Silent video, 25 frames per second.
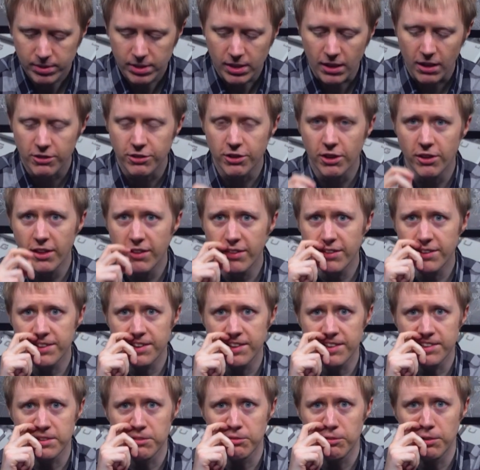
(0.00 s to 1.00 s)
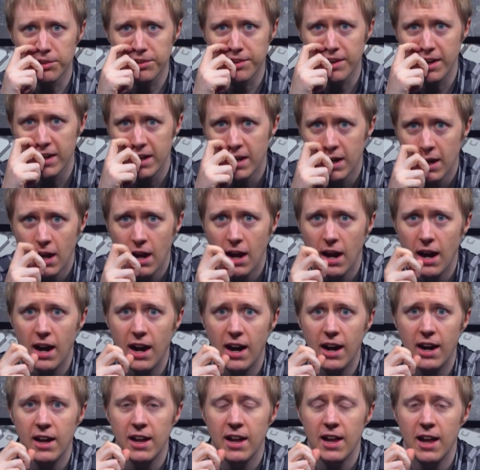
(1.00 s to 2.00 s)
So then the system will say,
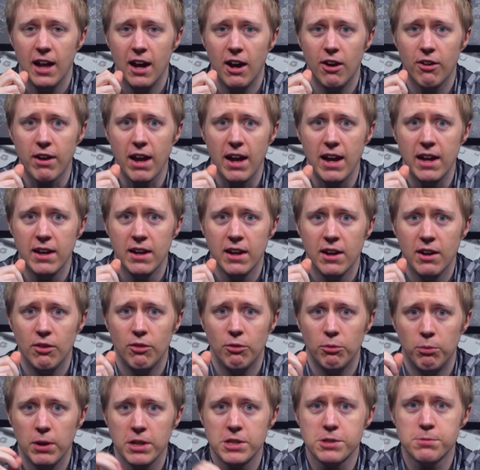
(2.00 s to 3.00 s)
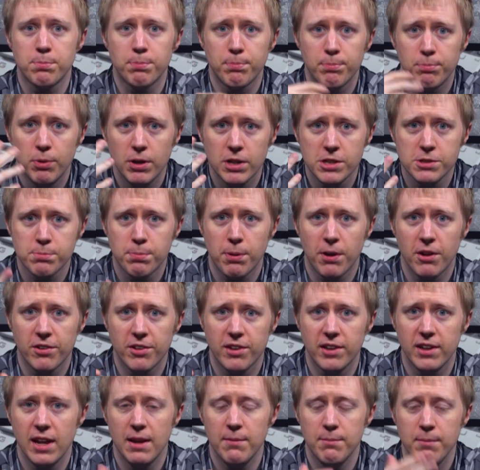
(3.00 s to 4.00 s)
uh, okay, which which
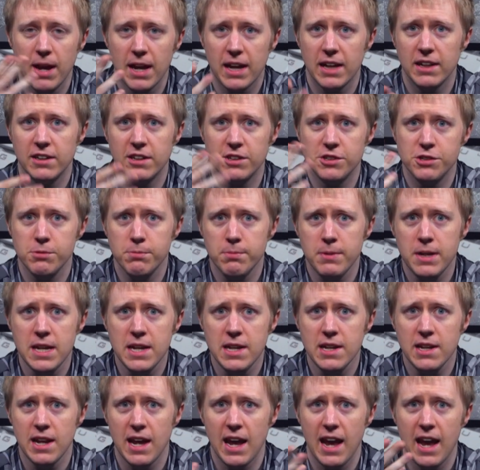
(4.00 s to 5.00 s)
person named Megan did you mean?